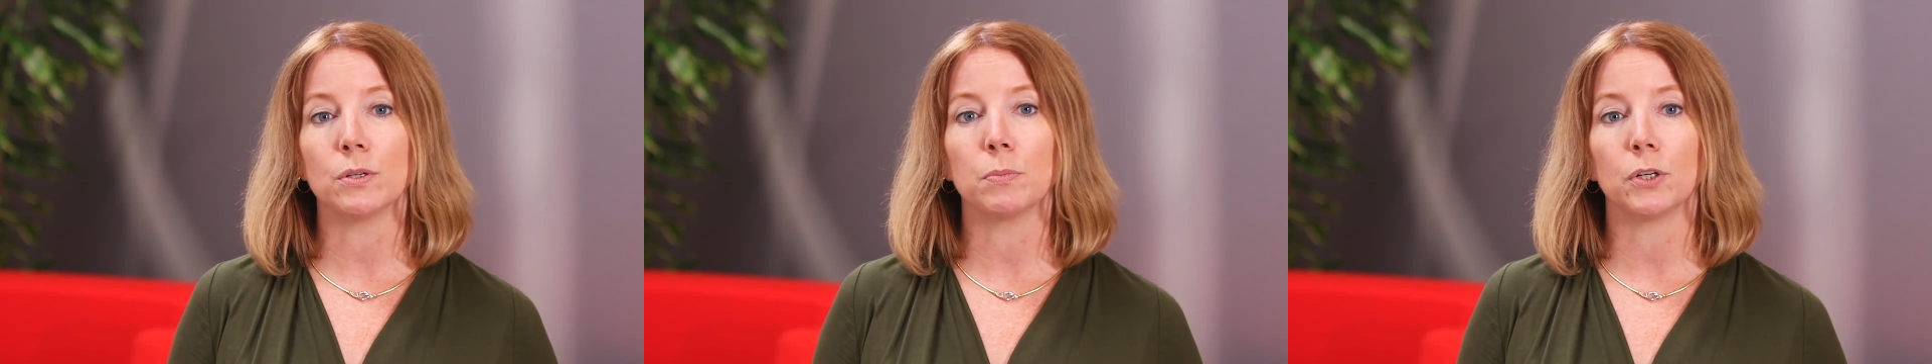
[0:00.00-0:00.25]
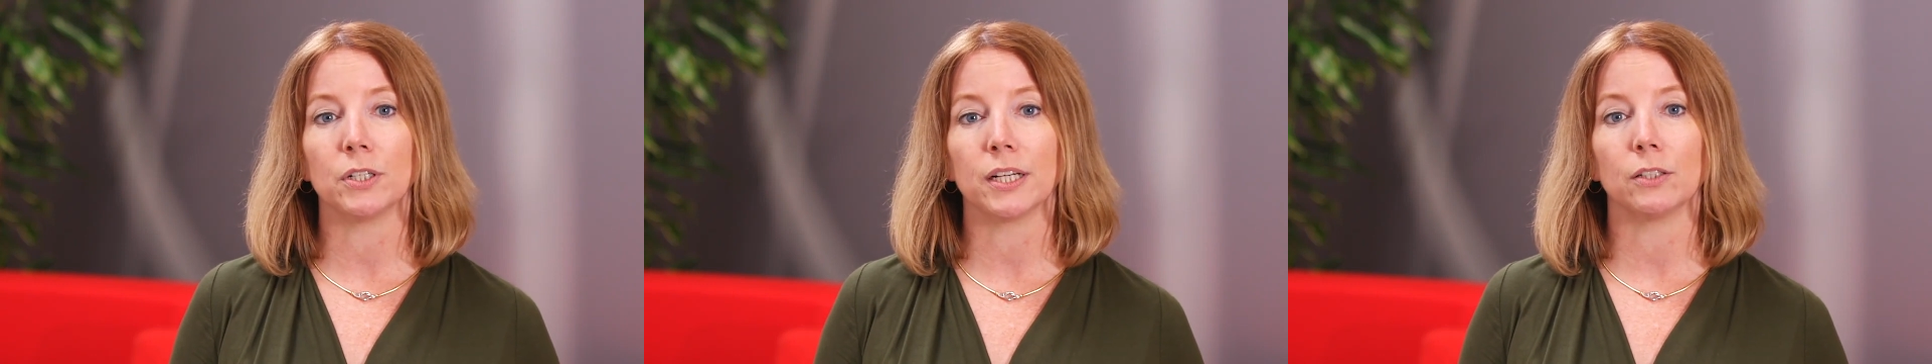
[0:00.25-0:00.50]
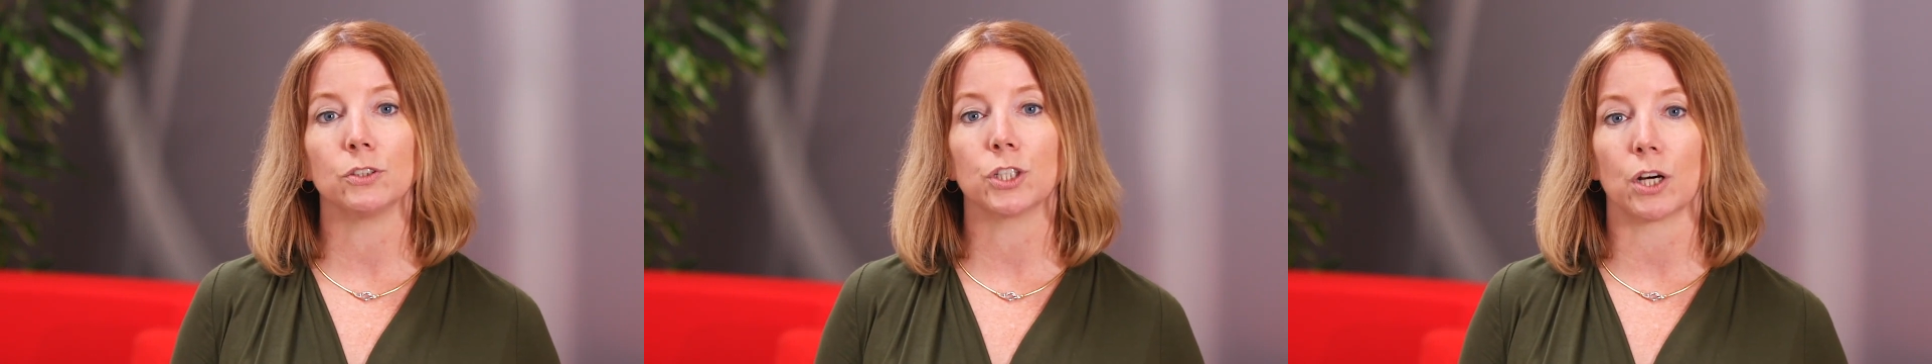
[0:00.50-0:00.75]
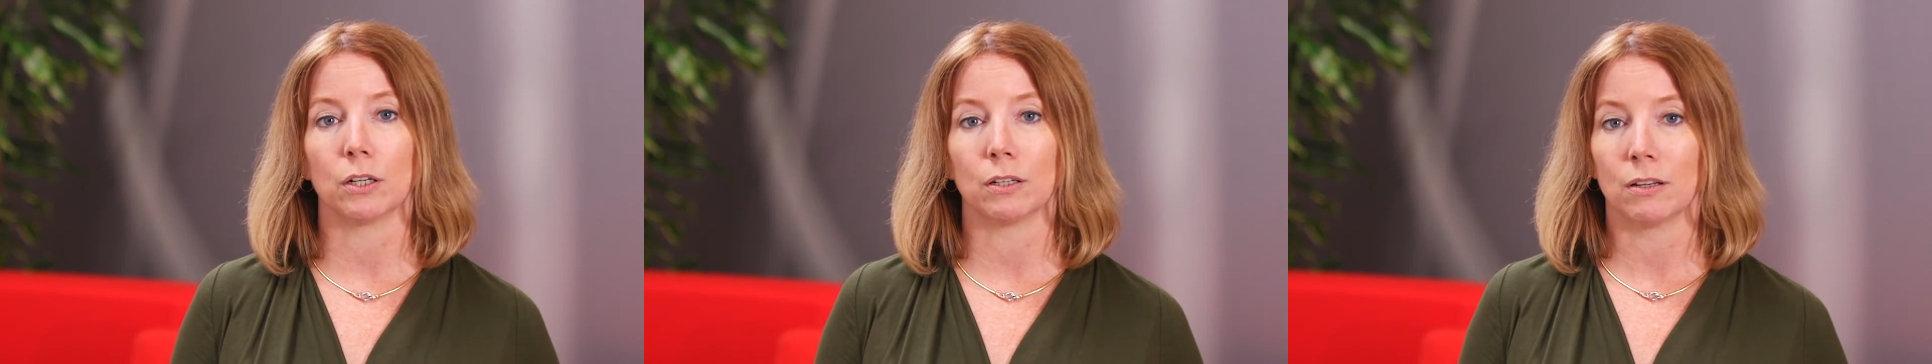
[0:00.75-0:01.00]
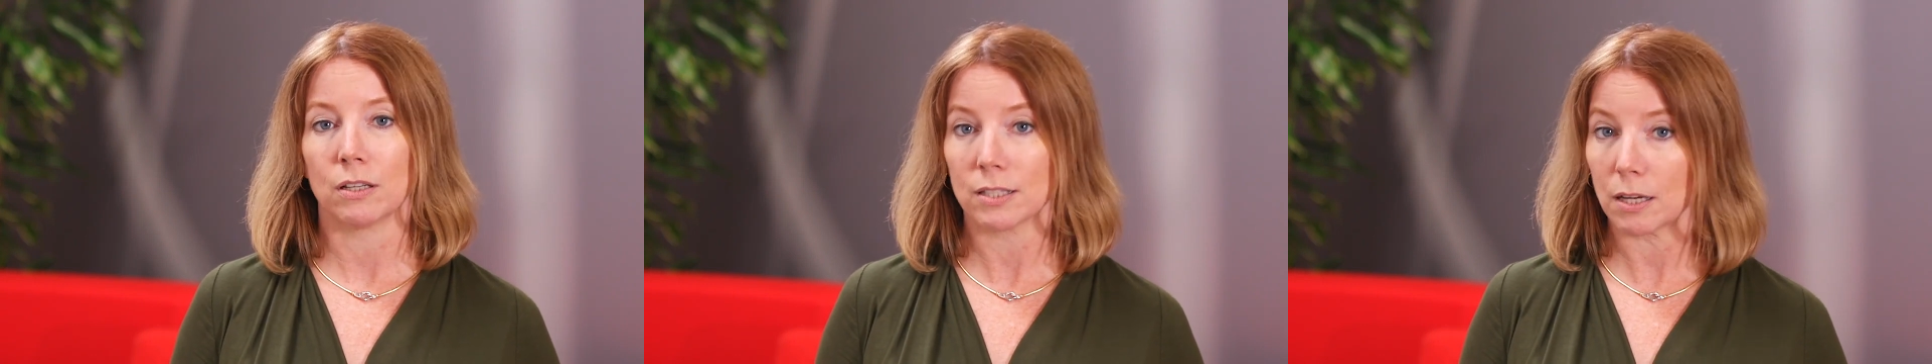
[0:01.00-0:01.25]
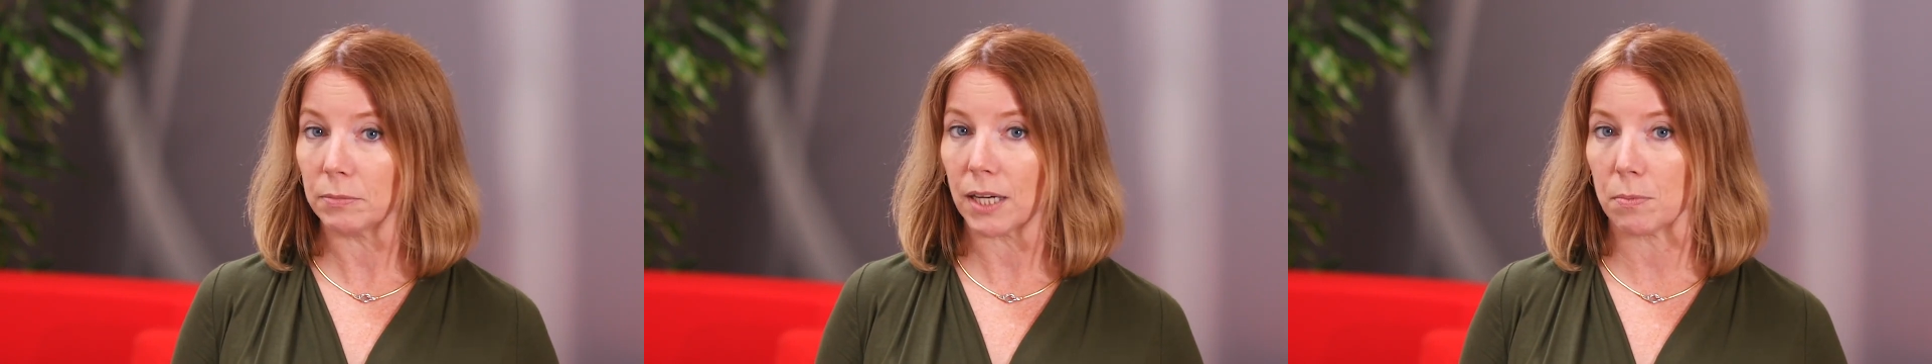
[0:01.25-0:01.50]
burndown chart,
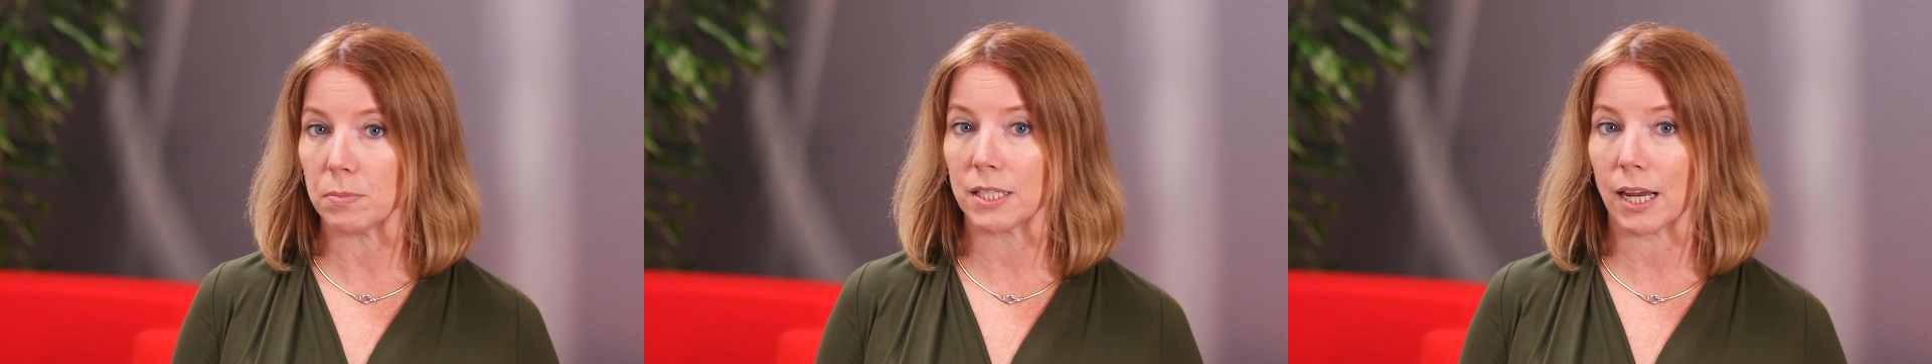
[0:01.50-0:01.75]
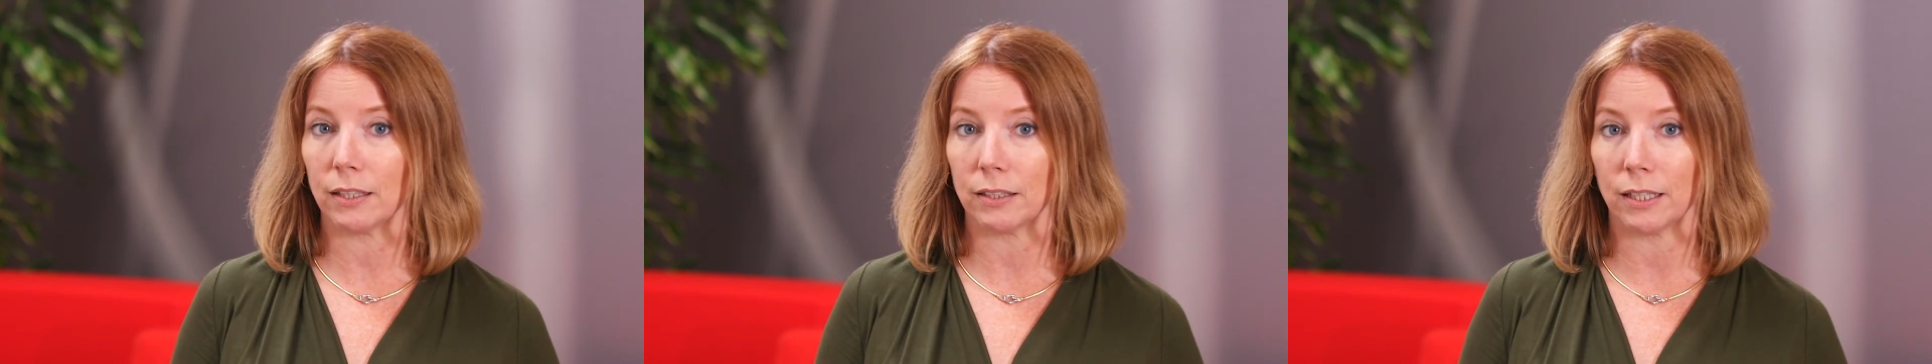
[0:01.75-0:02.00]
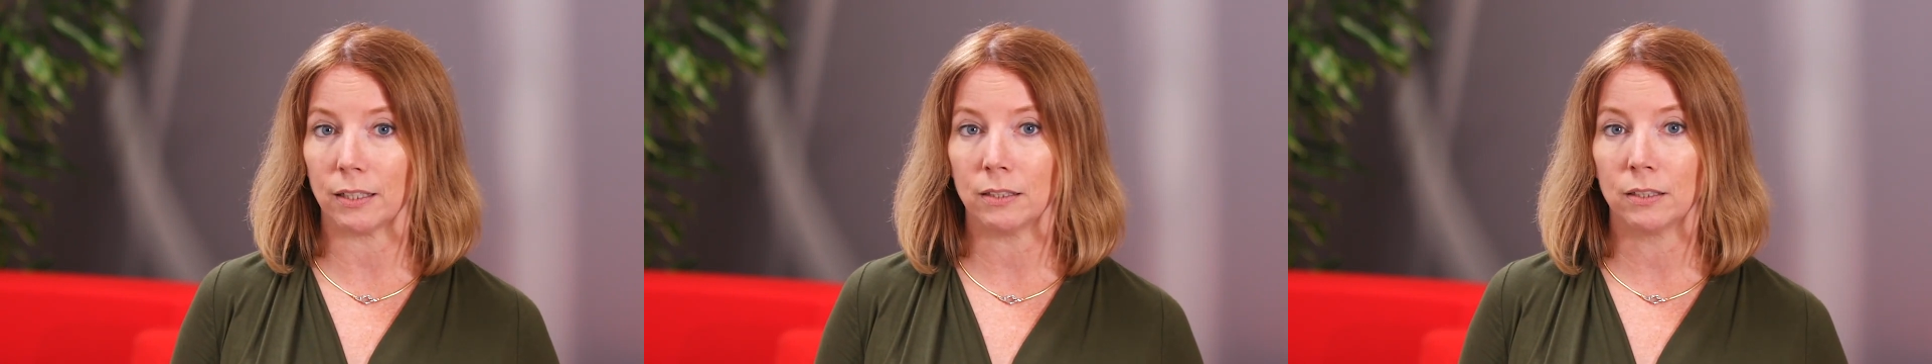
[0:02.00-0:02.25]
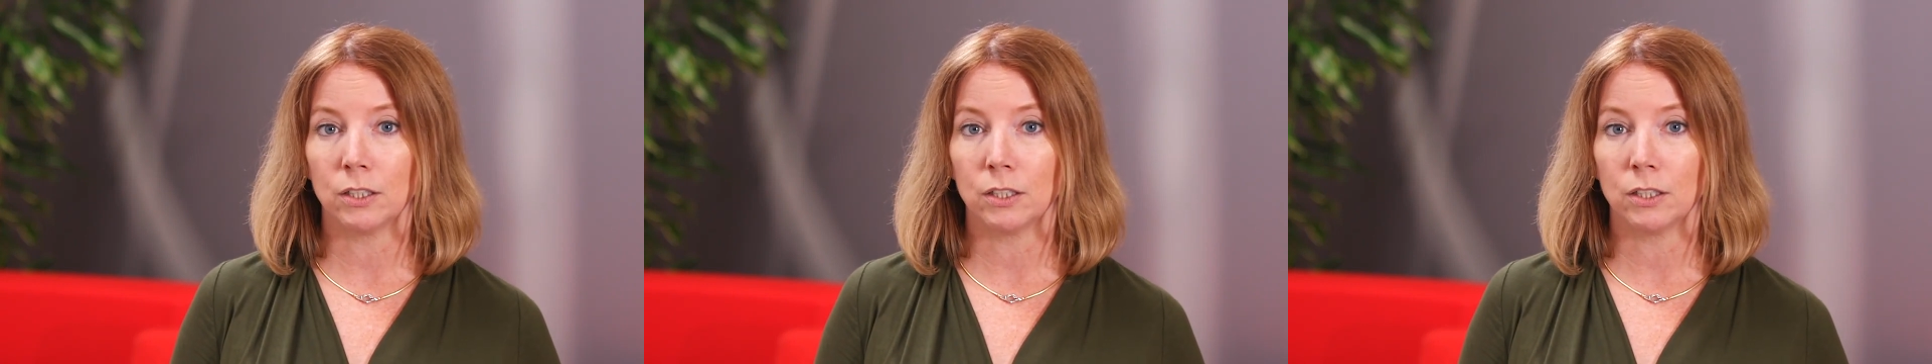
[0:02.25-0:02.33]
sometimes daily,